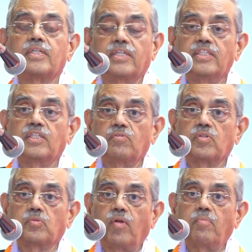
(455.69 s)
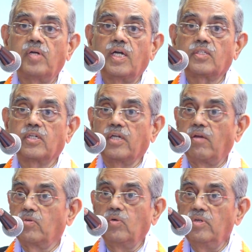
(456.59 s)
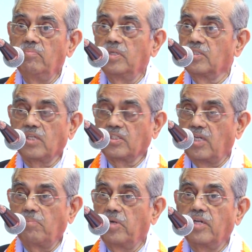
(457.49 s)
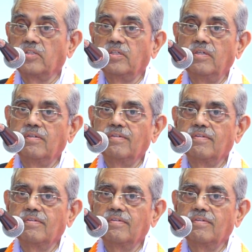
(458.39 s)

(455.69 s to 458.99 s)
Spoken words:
The teacher was flabbergasted. I have told him it is examination.